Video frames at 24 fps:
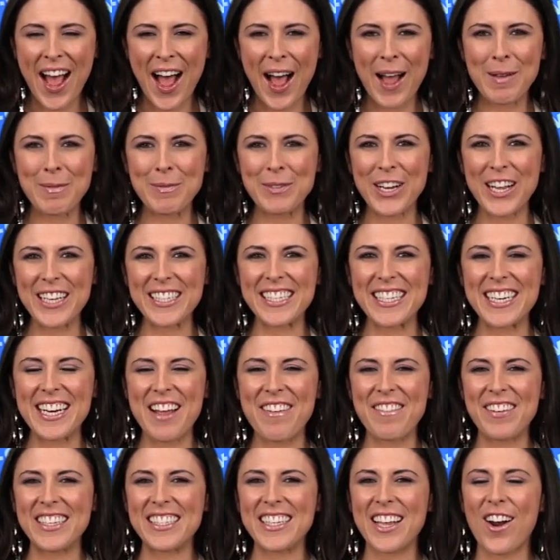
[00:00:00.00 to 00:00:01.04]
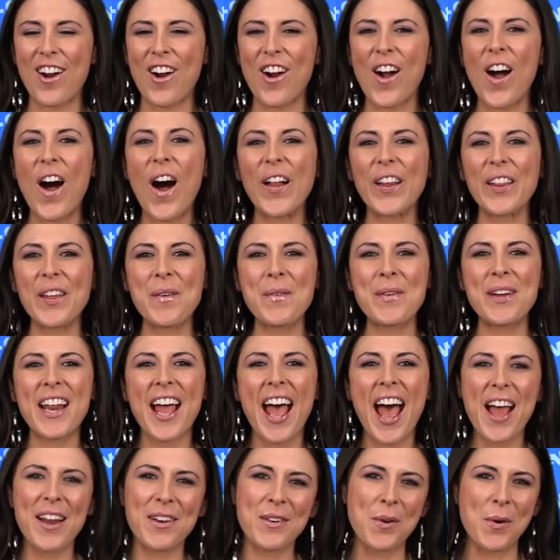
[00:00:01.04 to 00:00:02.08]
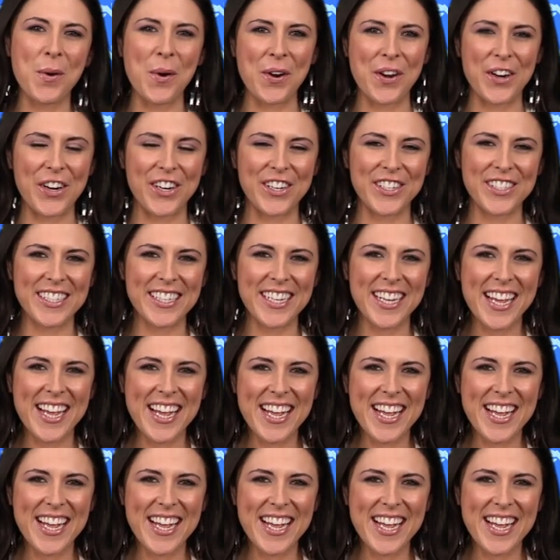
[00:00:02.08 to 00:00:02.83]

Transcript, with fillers: I'm Joslyn Davis at our Hollywood headquarters.